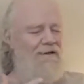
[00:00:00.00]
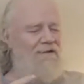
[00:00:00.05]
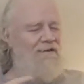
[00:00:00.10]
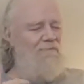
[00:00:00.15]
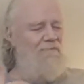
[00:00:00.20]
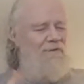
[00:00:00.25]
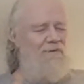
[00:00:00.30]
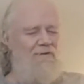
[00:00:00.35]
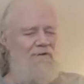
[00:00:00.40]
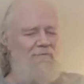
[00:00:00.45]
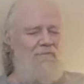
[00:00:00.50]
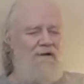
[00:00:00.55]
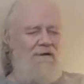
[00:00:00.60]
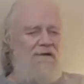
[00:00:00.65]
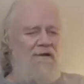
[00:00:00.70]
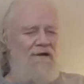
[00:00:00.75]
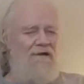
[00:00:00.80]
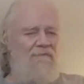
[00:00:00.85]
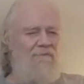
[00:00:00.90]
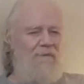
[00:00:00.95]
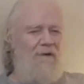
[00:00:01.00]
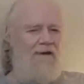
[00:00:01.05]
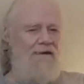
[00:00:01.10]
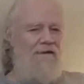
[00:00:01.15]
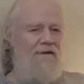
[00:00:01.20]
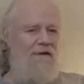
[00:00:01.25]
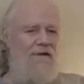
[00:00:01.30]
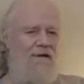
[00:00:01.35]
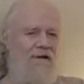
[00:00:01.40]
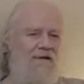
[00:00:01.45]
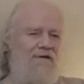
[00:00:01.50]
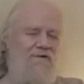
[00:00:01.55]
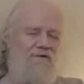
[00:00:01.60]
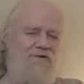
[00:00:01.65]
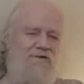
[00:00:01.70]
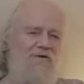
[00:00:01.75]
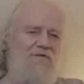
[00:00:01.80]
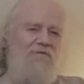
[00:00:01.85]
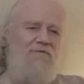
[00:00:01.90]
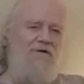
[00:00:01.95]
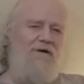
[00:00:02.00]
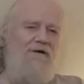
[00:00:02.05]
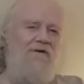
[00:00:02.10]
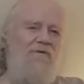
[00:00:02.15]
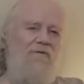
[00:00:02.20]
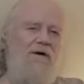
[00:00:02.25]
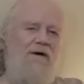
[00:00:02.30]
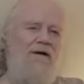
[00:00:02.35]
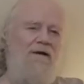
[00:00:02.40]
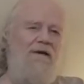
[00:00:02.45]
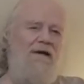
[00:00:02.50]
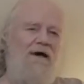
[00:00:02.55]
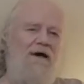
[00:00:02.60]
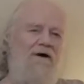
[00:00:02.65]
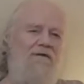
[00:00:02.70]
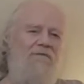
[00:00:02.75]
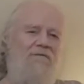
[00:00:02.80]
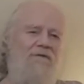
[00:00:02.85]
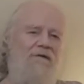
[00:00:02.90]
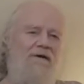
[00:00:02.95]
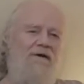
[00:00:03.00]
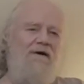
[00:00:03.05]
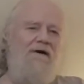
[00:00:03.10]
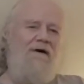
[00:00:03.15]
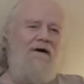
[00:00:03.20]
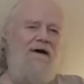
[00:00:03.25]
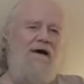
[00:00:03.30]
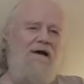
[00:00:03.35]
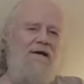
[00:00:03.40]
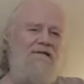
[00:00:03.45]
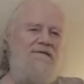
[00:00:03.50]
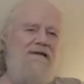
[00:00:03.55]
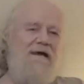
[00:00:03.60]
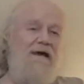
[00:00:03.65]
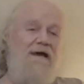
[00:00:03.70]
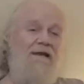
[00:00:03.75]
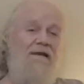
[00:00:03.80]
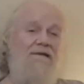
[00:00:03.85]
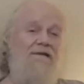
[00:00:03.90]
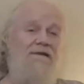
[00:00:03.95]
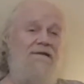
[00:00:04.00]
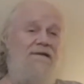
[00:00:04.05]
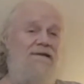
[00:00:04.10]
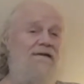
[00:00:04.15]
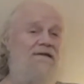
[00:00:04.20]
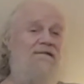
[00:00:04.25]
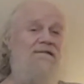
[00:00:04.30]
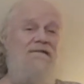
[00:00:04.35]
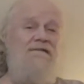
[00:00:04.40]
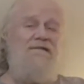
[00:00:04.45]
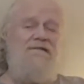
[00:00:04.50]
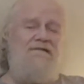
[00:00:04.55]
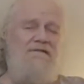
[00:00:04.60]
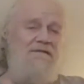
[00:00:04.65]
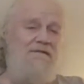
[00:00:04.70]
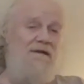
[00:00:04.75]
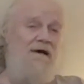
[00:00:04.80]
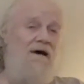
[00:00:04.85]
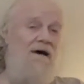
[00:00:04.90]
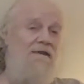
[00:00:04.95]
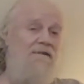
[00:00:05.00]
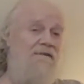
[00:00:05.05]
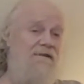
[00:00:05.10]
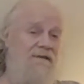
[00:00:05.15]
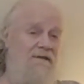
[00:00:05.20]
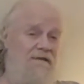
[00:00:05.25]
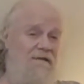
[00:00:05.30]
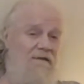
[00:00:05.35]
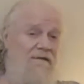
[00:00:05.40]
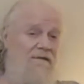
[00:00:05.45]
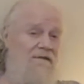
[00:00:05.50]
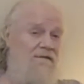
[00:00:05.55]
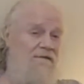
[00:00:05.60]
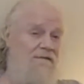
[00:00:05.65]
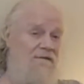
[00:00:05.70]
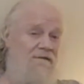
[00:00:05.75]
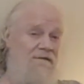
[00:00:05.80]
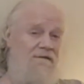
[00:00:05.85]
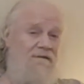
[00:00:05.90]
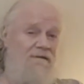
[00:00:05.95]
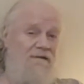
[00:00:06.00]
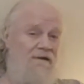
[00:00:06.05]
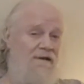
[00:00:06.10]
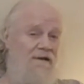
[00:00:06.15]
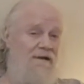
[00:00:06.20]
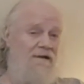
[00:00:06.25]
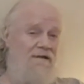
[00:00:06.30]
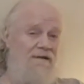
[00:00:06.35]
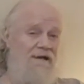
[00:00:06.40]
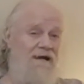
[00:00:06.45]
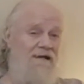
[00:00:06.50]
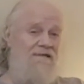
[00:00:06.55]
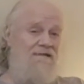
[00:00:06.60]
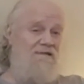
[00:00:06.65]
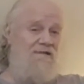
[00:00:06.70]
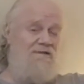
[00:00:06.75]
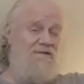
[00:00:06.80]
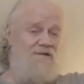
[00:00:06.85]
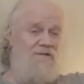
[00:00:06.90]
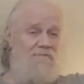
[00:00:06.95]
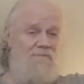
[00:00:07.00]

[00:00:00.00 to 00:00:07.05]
can be on my deathbed and I can still find a way to laugh and say, this is not the end. That's just the